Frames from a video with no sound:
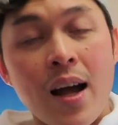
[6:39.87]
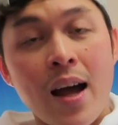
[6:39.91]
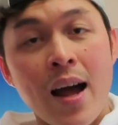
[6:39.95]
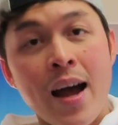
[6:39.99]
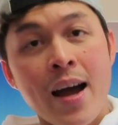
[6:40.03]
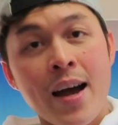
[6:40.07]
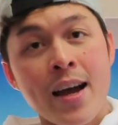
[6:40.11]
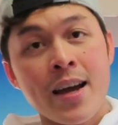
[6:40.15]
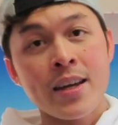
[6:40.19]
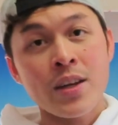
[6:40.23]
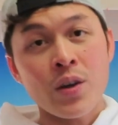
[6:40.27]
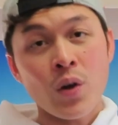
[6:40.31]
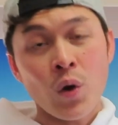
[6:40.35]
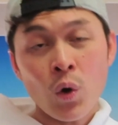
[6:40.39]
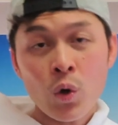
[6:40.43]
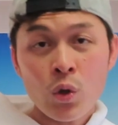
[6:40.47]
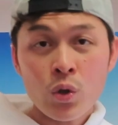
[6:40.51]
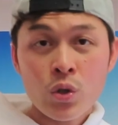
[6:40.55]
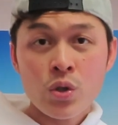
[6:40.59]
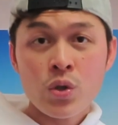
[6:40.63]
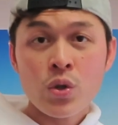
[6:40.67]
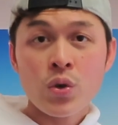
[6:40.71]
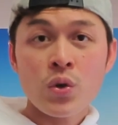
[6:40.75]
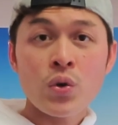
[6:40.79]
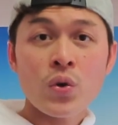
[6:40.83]
I
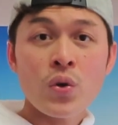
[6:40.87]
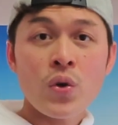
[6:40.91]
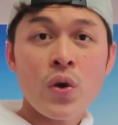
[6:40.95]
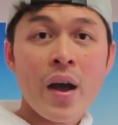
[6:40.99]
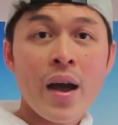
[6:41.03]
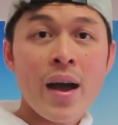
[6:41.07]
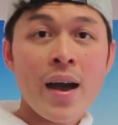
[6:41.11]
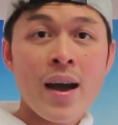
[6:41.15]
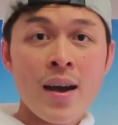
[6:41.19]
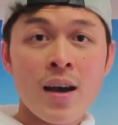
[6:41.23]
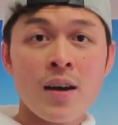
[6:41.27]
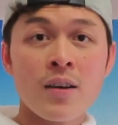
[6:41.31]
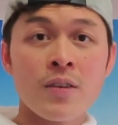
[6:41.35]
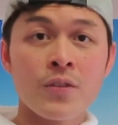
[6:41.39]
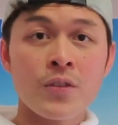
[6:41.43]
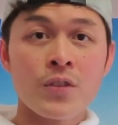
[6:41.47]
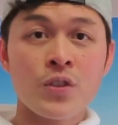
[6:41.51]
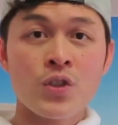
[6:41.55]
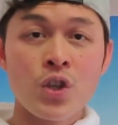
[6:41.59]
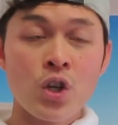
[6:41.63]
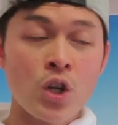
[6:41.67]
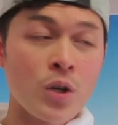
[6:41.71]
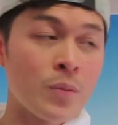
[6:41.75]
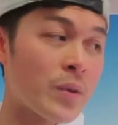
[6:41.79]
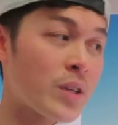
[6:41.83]
also have
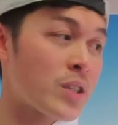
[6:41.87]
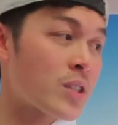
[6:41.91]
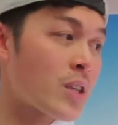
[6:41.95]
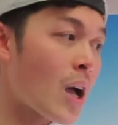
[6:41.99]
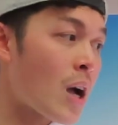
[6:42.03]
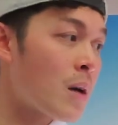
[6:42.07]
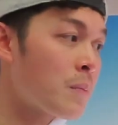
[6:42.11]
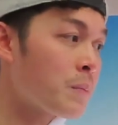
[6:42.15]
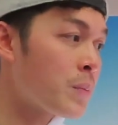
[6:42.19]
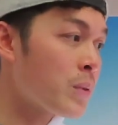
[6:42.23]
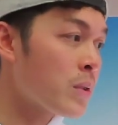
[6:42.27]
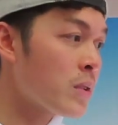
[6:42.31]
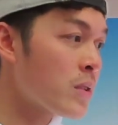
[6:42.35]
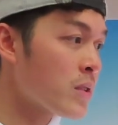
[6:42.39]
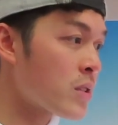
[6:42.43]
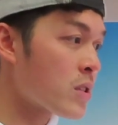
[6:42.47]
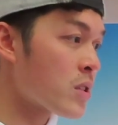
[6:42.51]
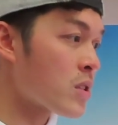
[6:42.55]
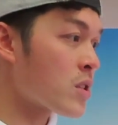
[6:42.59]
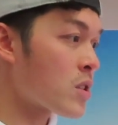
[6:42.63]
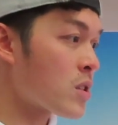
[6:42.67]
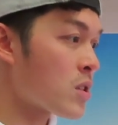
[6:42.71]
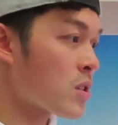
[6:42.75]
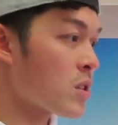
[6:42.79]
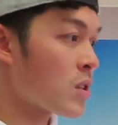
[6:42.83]
some
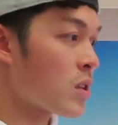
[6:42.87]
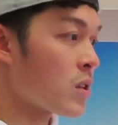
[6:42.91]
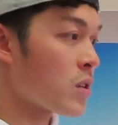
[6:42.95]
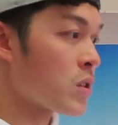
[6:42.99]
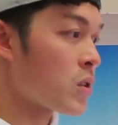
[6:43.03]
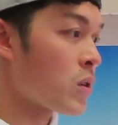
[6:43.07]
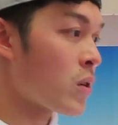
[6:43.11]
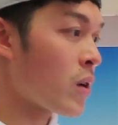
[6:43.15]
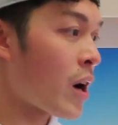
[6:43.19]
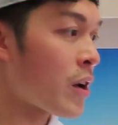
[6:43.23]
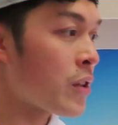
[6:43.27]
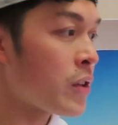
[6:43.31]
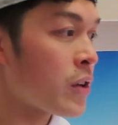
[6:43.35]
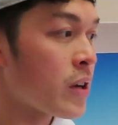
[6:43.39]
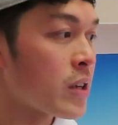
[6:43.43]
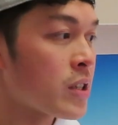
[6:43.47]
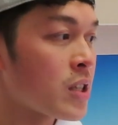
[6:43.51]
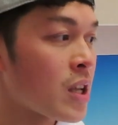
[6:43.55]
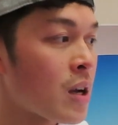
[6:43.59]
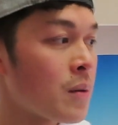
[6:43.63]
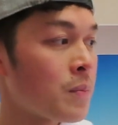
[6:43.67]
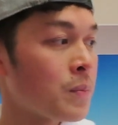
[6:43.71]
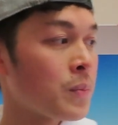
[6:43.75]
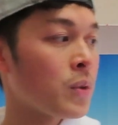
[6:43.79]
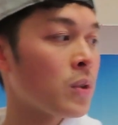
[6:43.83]
examples. So other
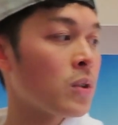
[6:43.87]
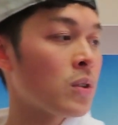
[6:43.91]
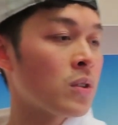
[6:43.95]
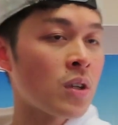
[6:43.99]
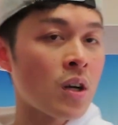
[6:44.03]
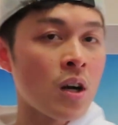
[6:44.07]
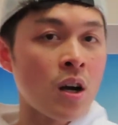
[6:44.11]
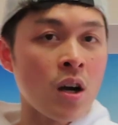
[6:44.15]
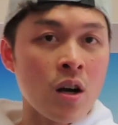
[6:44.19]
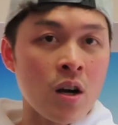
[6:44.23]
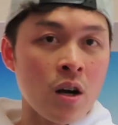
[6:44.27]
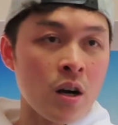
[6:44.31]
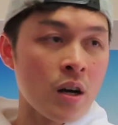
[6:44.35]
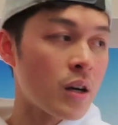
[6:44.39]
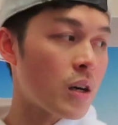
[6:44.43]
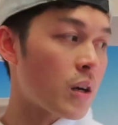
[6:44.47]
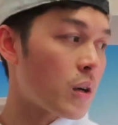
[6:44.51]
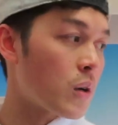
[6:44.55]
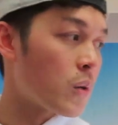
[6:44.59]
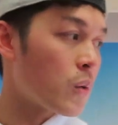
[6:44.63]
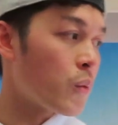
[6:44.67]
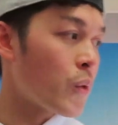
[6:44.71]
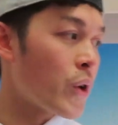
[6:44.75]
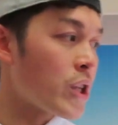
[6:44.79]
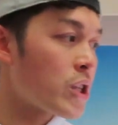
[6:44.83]
example are,
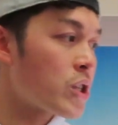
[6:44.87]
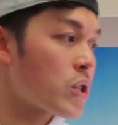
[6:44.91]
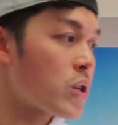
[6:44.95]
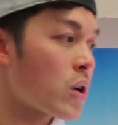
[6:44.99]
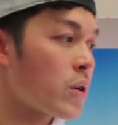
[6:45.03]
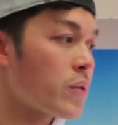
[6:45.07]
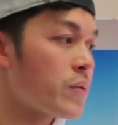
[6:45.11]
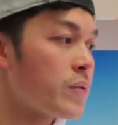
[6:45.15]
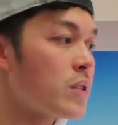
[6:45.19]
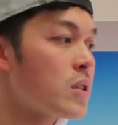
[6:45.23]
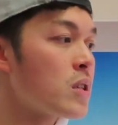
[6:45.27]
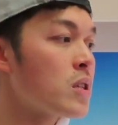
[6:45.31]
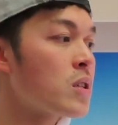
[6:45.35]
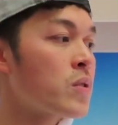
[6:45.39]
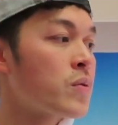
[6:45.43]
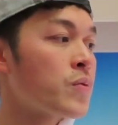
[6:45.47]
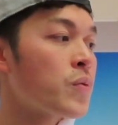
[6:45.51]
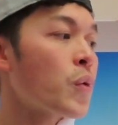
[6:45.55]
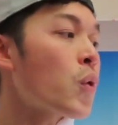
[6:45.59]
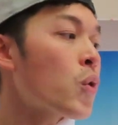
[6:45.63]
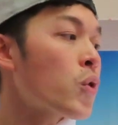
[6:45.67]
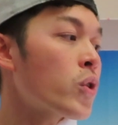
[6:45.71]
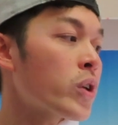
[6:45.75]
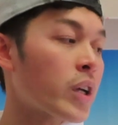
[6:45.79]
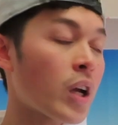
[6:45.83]
which of these
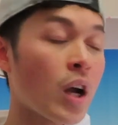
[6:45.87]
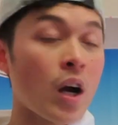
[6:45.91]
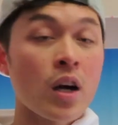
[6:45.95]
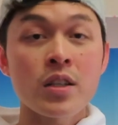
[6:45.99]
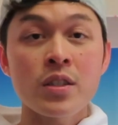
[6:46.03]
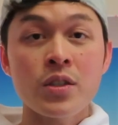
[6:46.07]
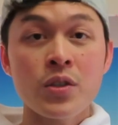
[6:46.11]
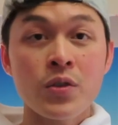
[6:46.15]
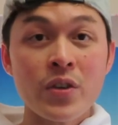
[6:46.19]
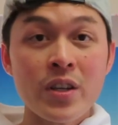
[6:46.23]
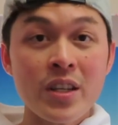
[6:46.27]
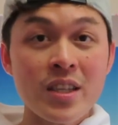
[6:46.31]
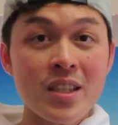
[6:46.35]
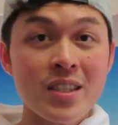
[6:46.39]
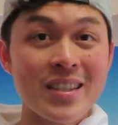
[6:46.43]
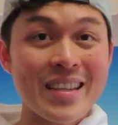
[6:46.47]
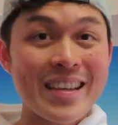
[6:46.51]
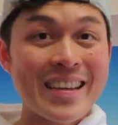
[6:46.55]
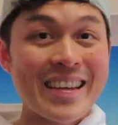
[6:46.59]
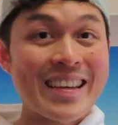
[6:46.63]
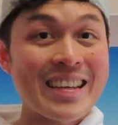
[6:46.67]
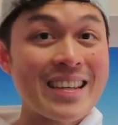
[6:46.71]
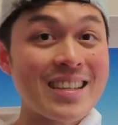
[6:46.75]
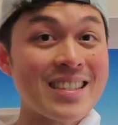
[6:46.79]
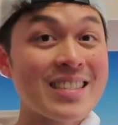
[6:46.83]
4 countries
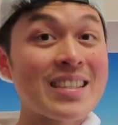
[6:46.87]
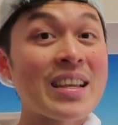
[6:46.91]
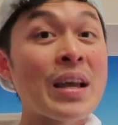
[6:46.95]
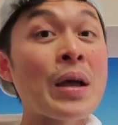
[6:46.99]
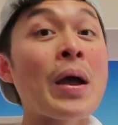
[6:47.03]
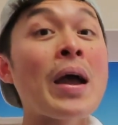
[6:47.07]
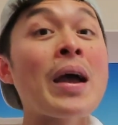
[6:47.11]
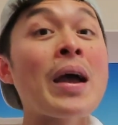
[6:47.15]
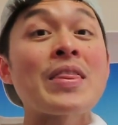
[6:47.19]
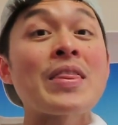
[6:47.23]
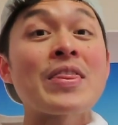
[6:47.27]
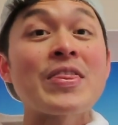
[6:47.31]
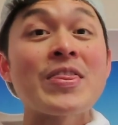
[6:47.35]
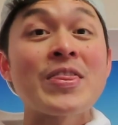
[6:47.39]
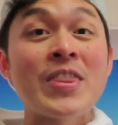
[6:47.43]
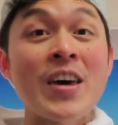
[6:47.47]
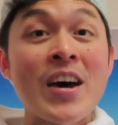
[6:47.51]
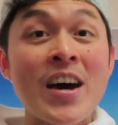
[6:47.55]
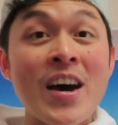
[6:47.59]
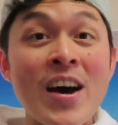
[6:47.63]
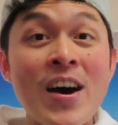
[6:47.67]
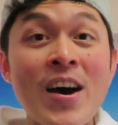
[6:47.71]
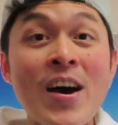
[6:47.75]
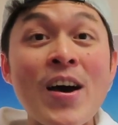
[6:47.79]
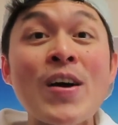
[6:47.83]
is
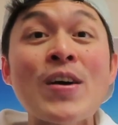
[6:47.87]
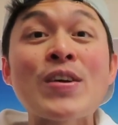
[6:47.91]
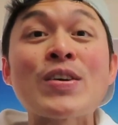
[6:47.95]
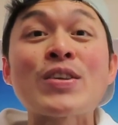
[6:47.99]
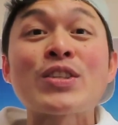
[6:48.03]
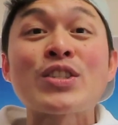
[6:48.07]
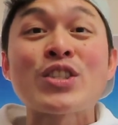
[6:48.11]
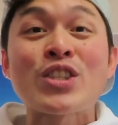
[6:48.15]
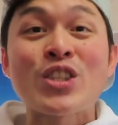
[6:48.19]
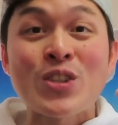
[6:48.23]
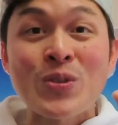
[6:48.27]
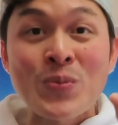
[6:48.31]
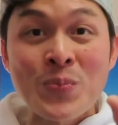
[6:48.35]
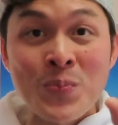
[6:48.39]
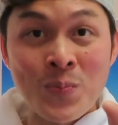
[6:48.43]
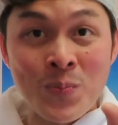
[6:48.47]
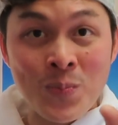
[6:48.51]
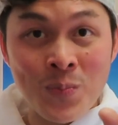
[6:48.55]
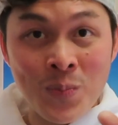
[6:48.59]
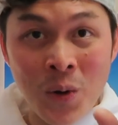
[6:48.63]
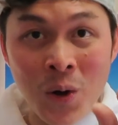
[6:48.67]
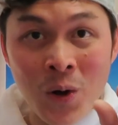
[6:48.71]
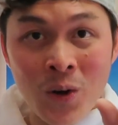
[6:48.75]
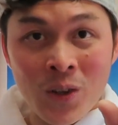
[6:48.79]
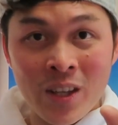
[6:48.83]
the
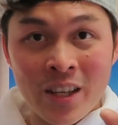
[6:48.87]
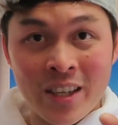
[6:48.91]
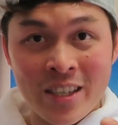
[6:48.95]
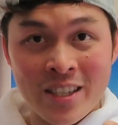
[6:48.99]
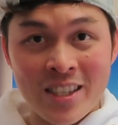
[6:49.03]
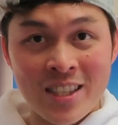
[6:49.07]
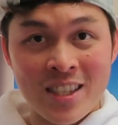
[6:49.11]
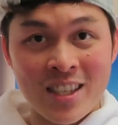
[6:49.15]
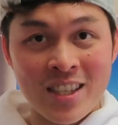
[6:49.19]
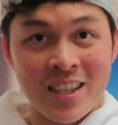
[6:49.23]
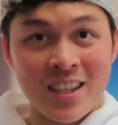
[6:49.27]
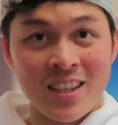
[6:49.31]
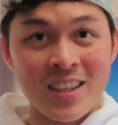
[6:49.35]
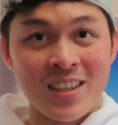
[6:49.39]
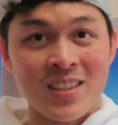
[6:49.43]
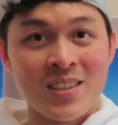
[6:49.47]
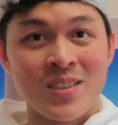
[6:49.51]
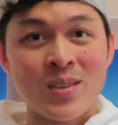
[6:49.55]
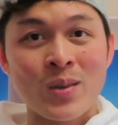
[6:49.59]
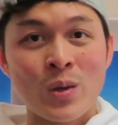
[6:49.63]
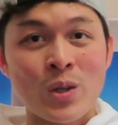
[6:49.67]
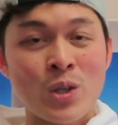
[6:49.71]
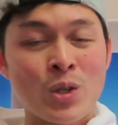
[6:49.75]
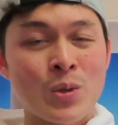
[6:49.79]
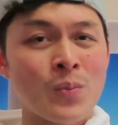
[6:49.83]
smallest?
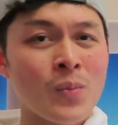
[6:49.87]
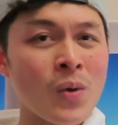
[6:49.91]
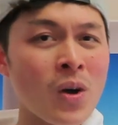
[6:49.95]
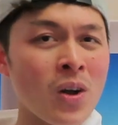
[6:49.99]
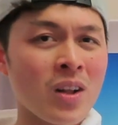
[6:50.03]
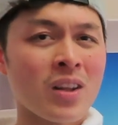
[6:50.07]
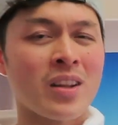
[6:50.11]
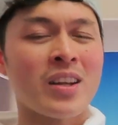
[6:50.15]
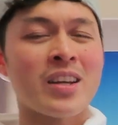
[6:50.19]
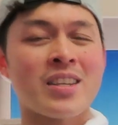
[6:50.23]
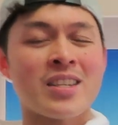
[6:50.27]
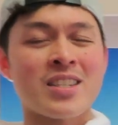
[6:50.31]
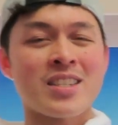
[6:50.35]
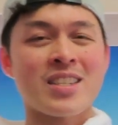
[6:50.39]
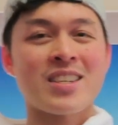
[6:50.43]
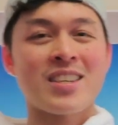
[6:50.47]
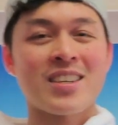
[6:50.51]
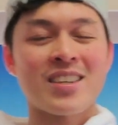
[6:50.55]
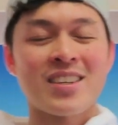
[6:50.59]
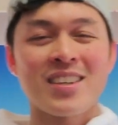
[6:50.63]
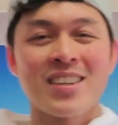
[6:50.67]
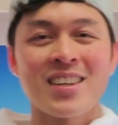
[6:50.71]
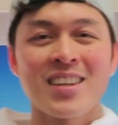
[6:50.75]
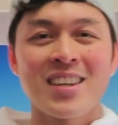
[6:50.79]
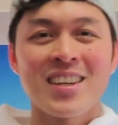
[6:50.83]
So smallest.